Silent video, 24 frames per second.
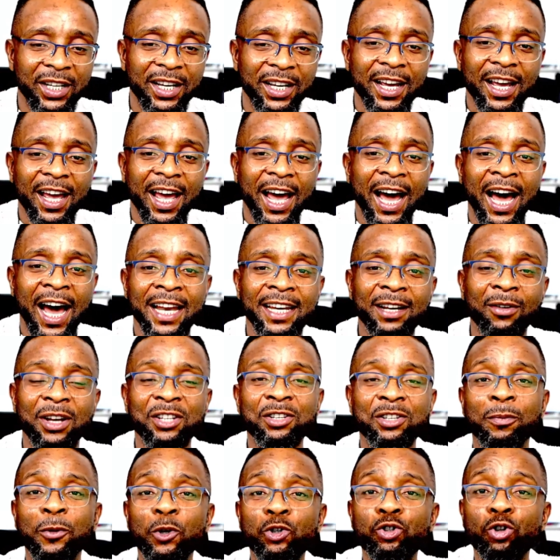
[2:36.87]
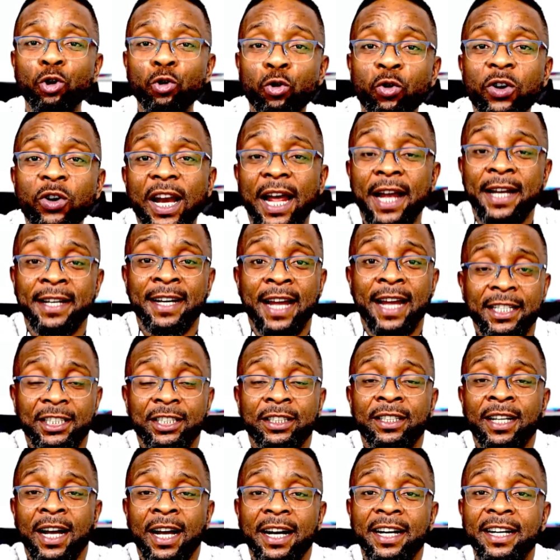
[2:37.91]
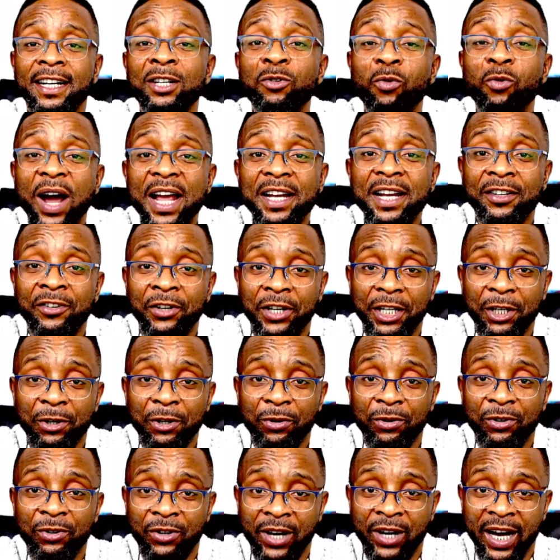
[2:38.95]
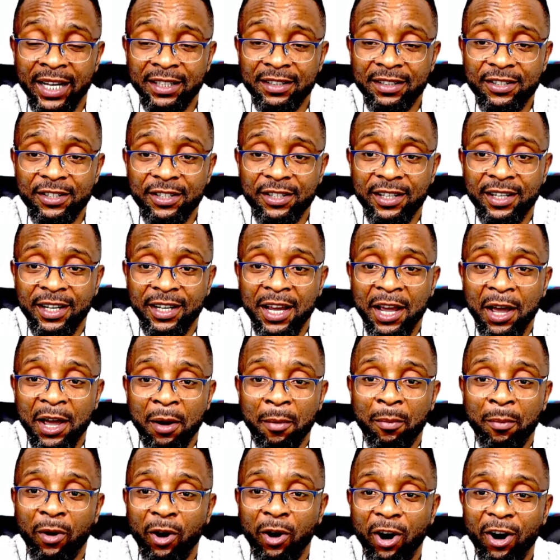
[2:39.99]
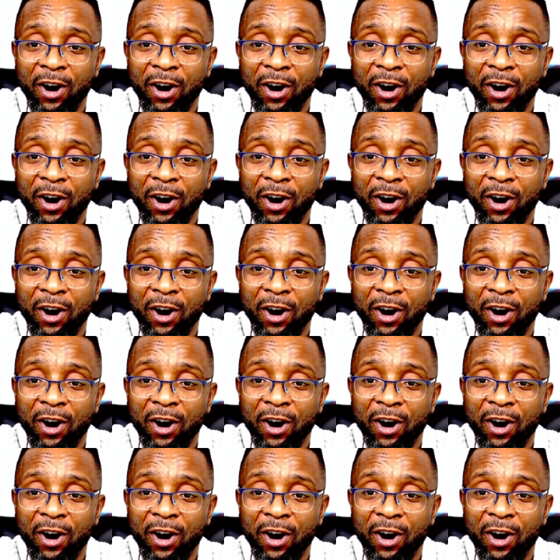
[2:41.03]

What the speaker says: And they were supposed to look like Nigerian, green, white, green, right? But